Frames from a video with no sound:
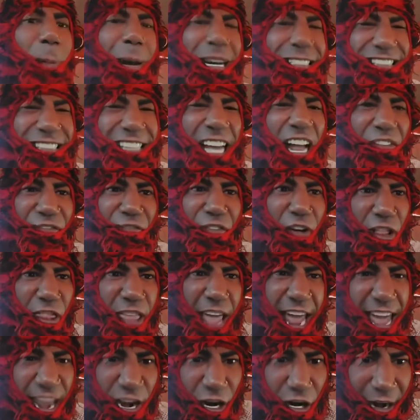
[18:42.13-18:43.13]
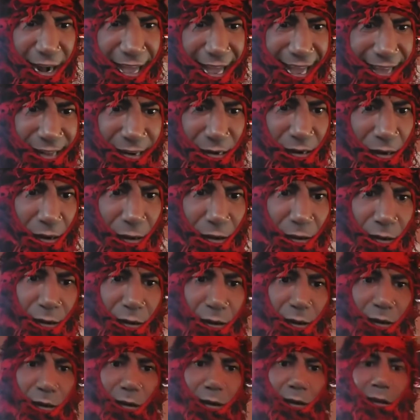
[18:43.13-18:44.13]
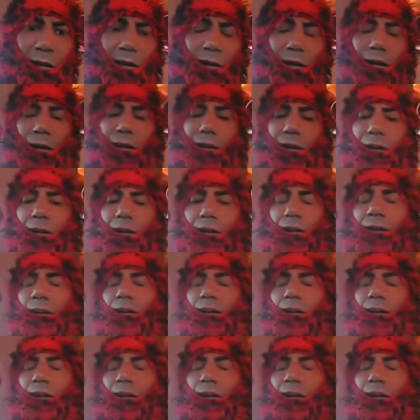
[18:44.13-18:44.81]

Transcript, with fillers: myself on the internet. You said you can't. You